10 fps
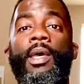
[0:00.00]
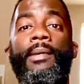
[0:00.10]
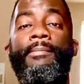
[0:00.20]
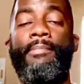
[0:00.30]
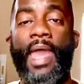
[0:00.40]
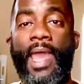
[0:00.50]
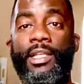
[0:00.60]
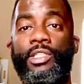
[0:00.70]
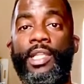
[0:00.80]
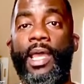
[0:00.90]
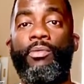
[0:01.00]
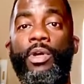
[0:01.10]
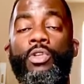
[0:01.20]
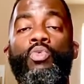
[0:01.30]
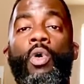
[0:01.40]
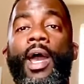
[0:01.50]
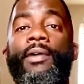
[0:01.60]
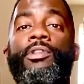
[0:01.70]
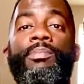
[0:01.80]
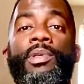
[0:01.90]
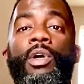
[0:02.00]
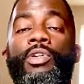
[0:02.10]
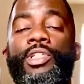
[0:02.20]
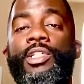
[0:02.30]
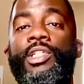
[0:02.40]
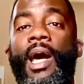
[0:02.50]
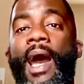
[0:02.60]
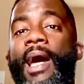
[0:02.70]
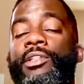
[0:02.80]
manage that, where you won't have to be on such a high